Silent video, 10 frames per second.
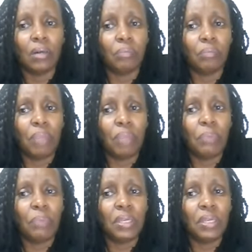
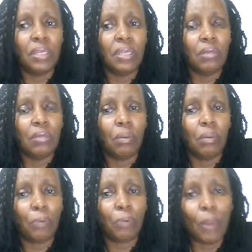maybe
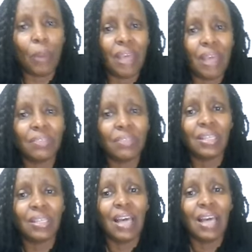problems.
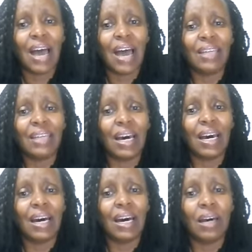And
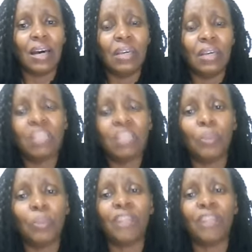it is
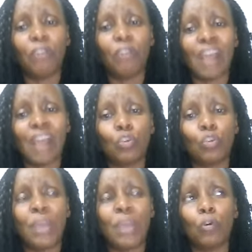important for us to
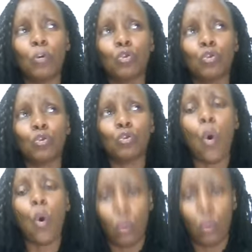be able to
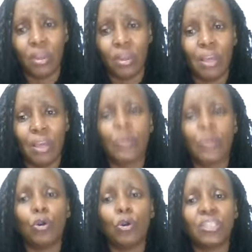know,
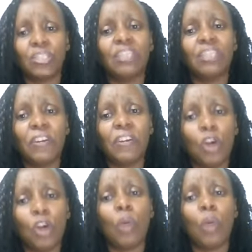because it is very
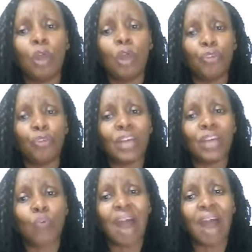normal for us
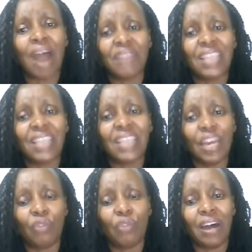to have this kind
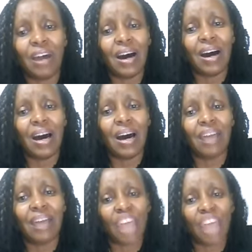of a
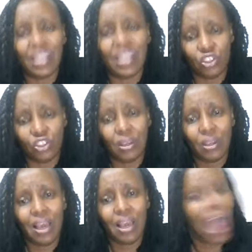challenge.
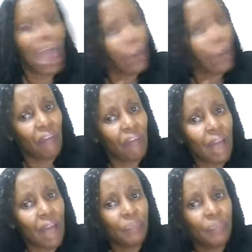
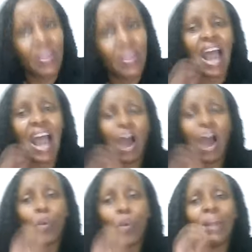However, how
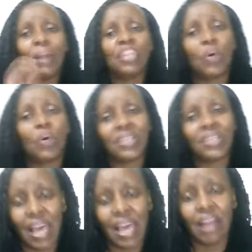we manage
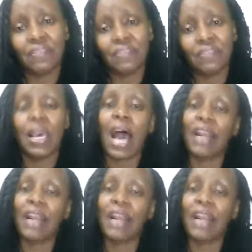ourselves, and